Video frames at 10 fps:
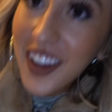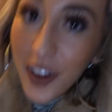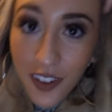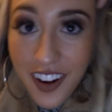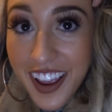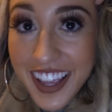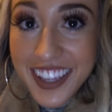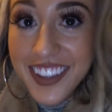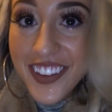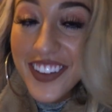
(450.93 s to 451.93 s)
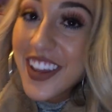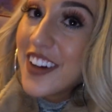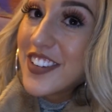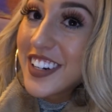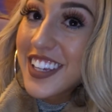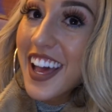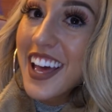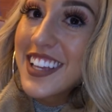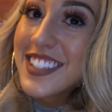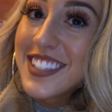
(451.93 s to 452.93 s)
Alright, you'll never
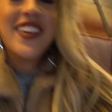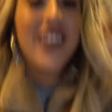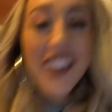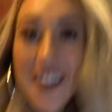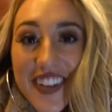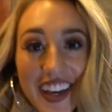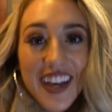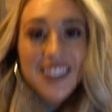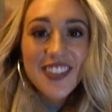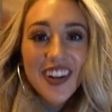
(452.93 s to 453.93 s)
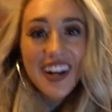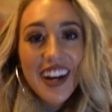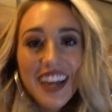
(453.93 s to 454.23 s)
guess. You'll never guess where